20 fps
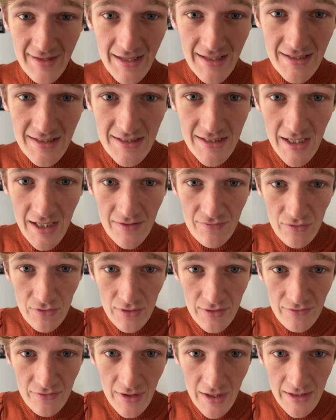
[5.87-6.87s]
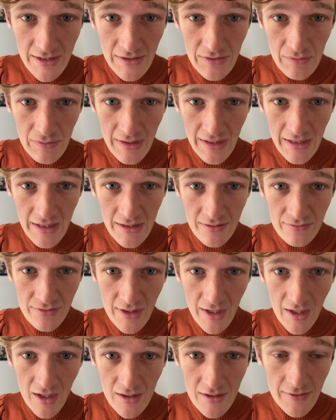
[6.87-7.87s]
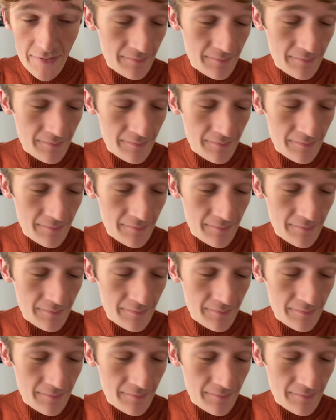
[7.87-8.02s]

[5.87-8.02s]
Time for a fucking reading vlog.